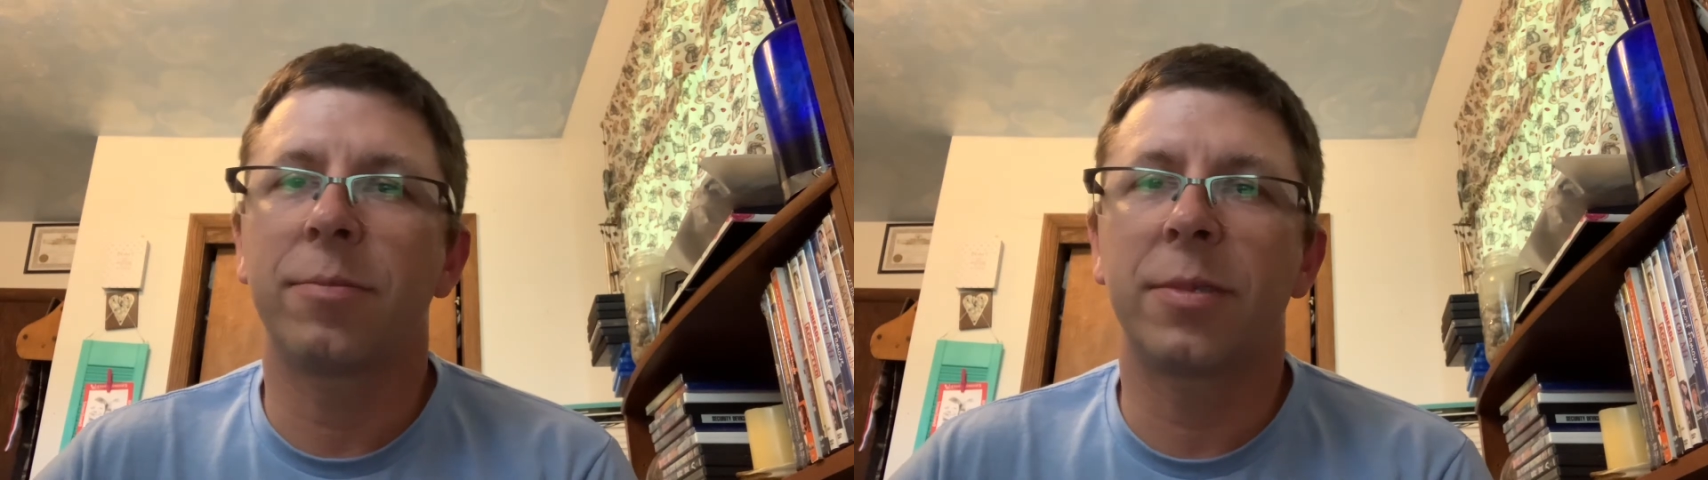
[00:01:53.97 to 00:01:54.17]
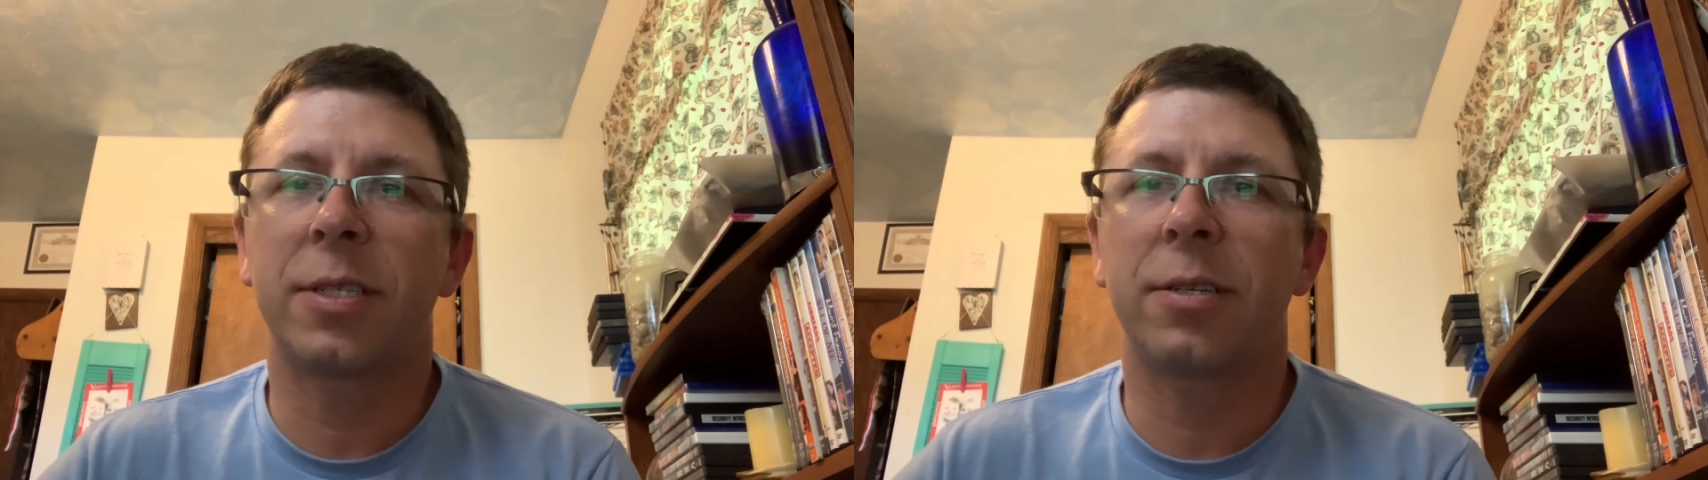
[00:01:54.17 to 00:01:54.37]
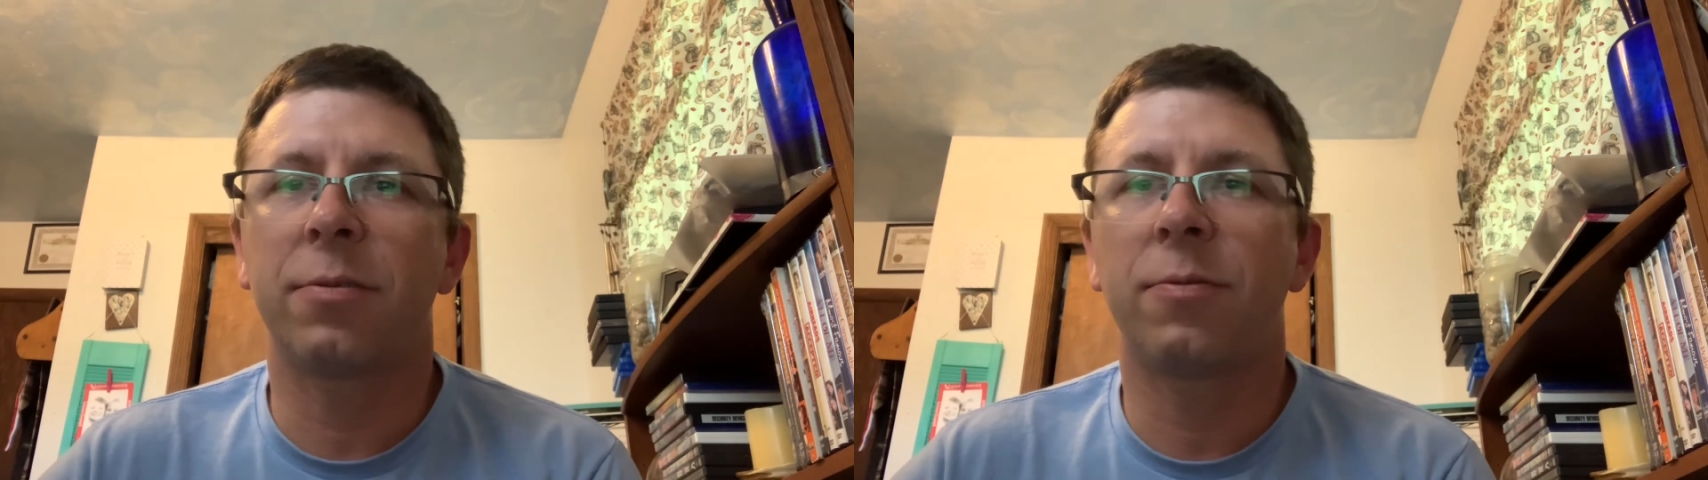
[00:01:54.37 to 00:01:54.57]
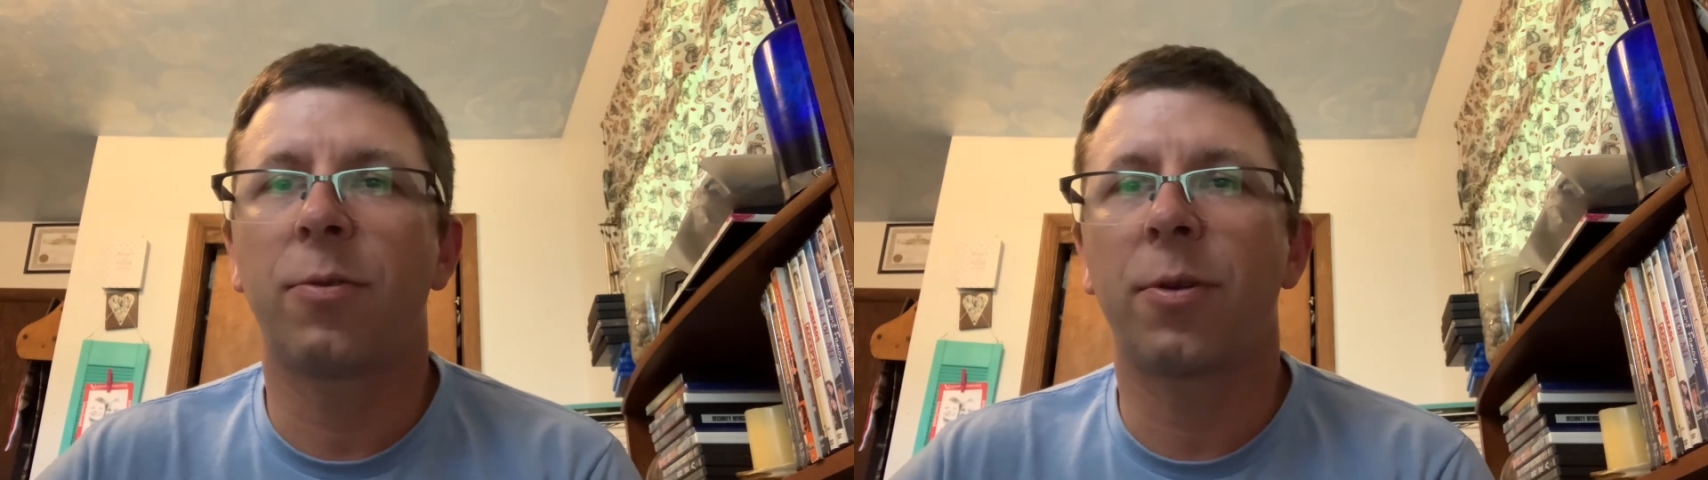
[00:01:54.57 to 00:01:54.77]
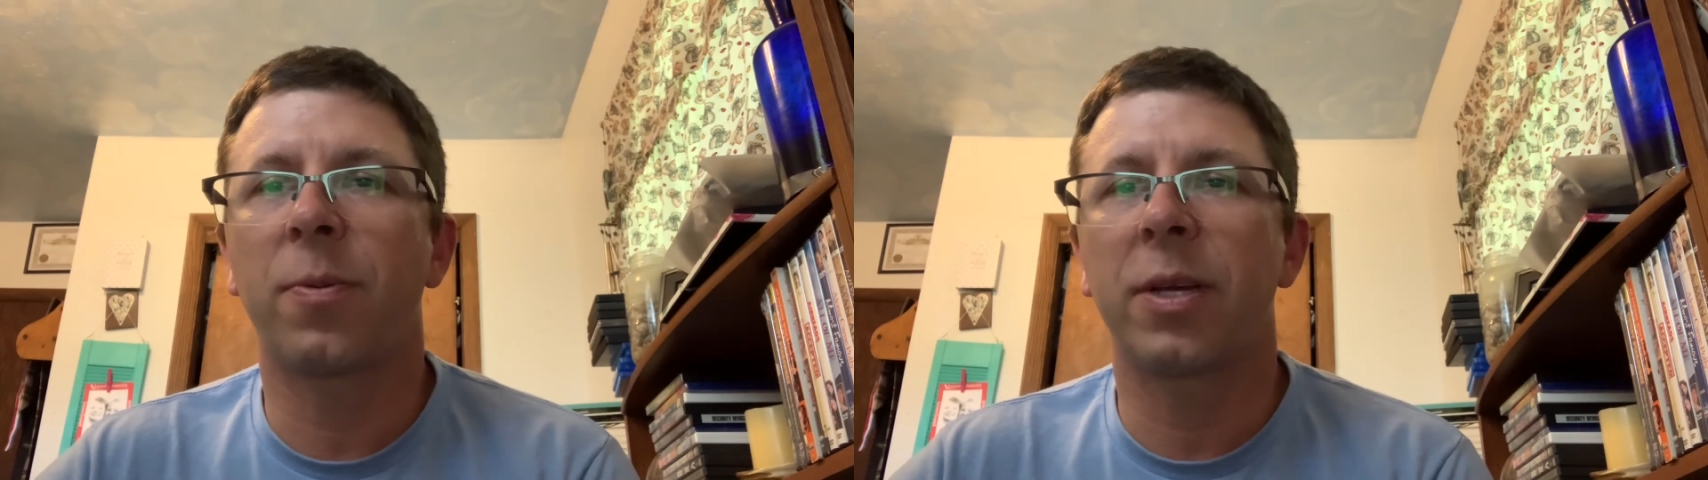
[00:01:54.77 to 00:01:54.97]
still
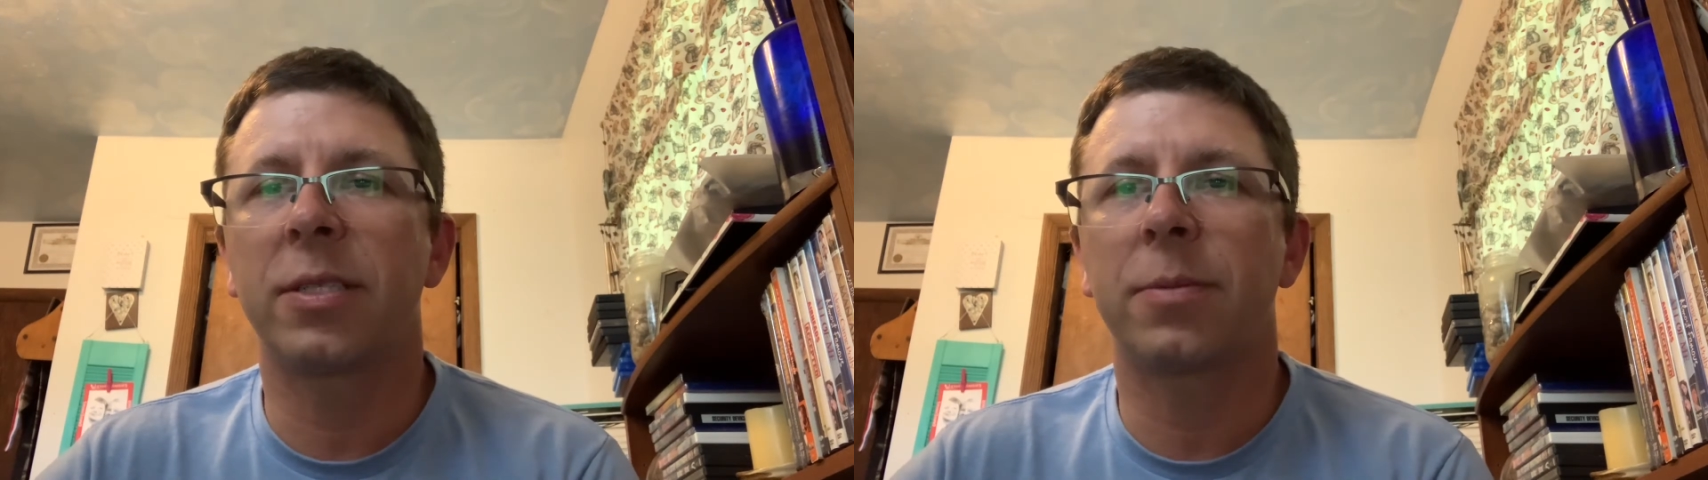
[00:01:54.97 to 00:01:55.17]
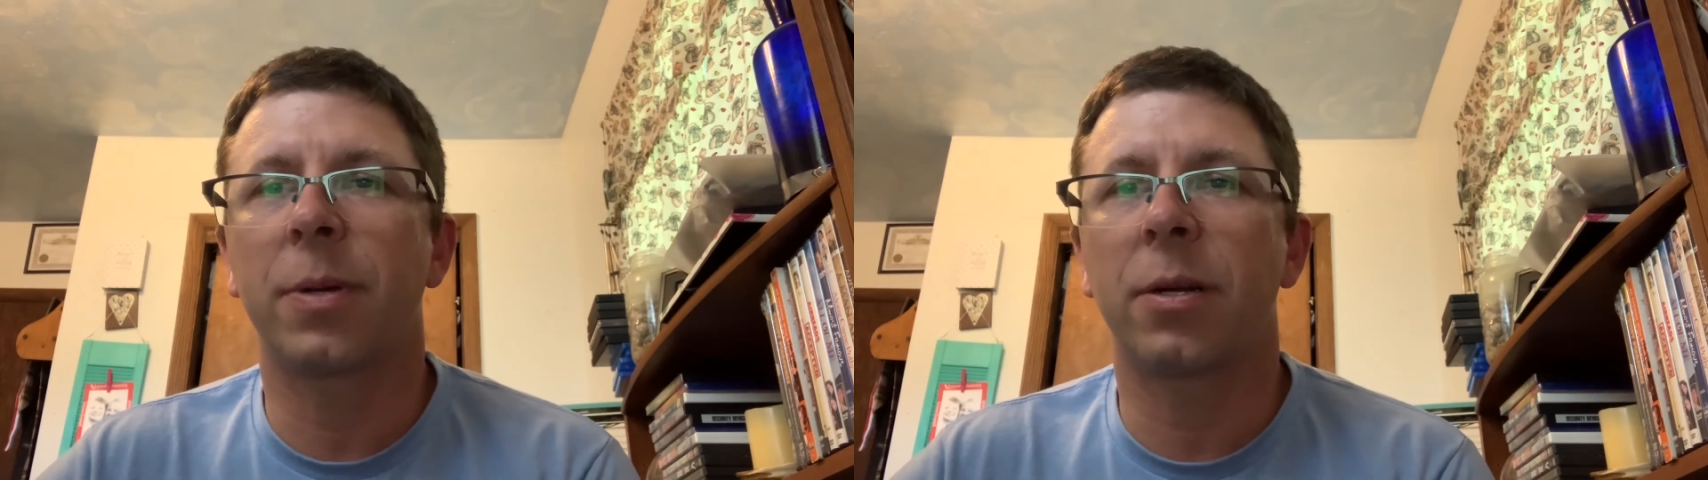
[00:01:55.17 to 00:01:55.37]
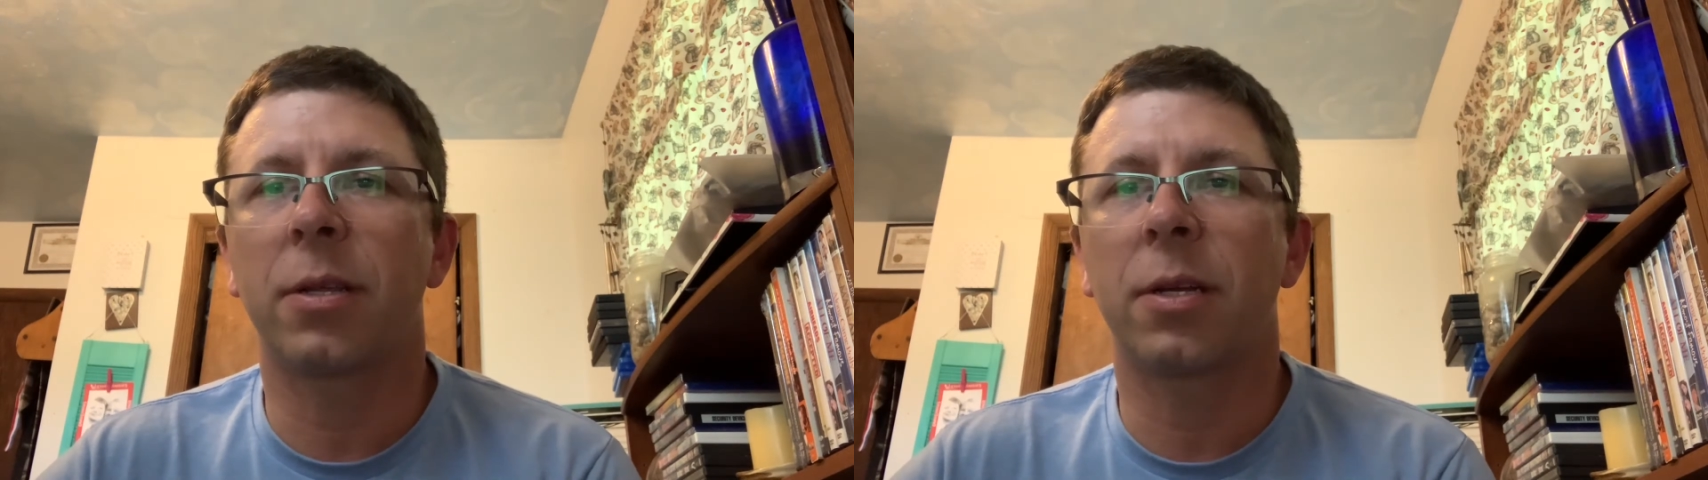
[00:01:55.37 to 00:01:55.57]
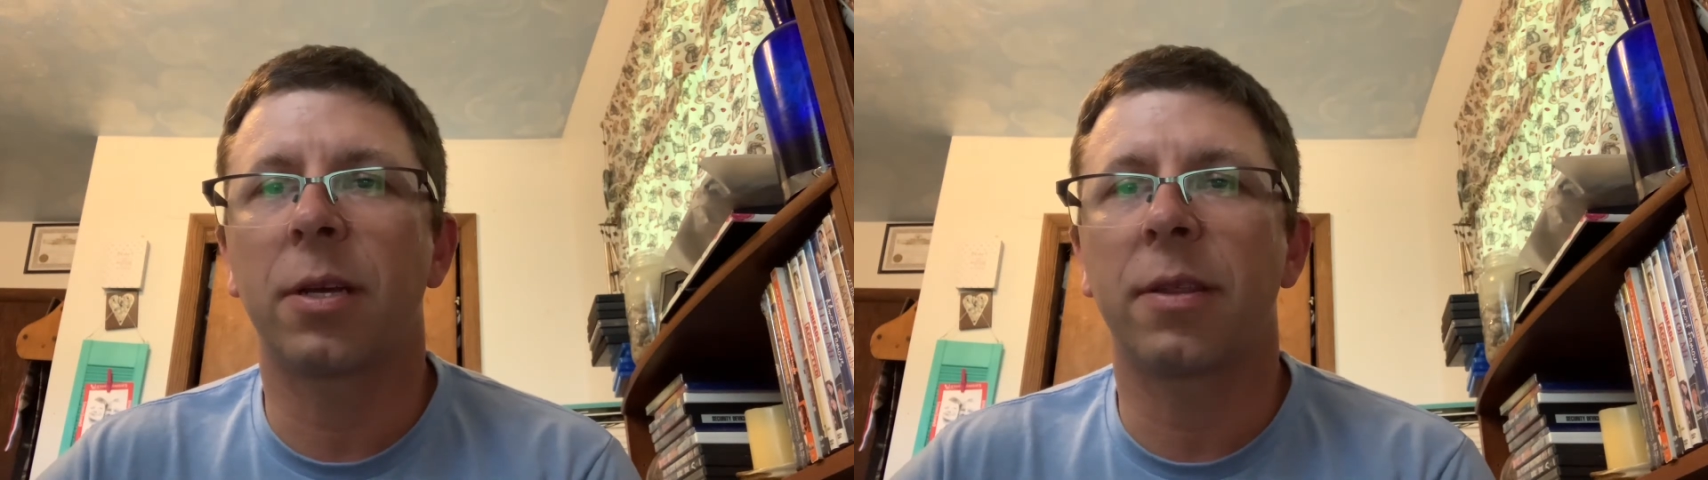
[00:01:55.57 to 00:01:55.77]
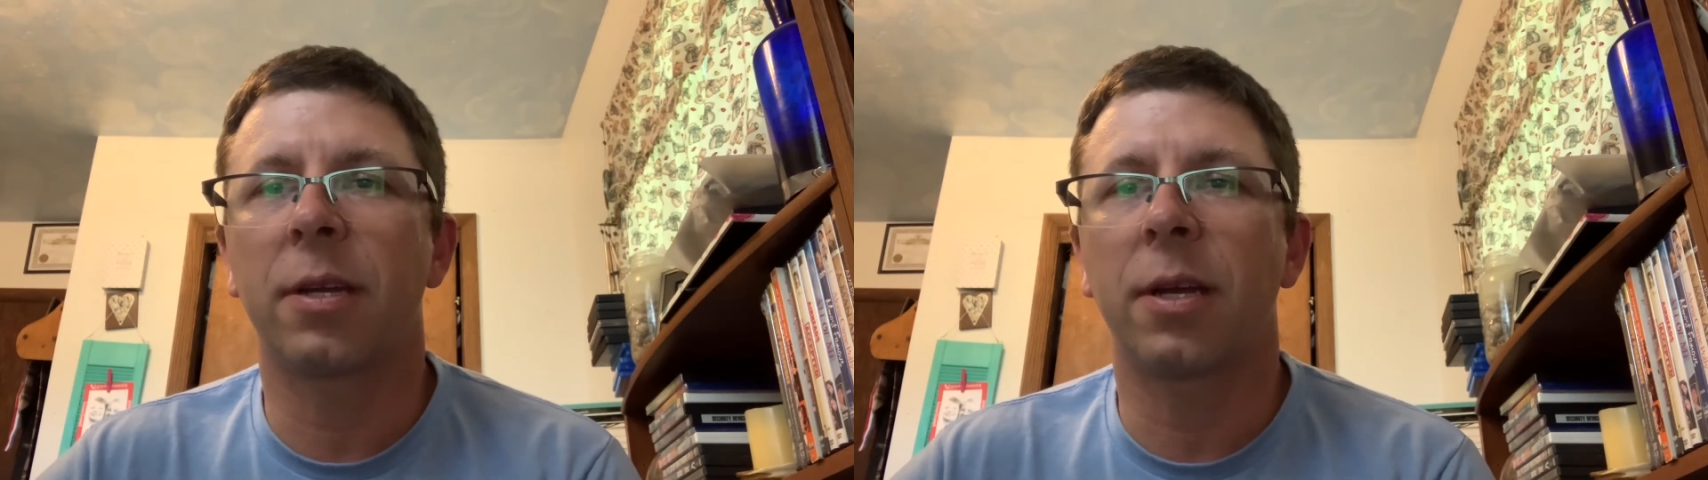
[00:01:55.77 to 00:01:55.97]
4th place is better than nothing.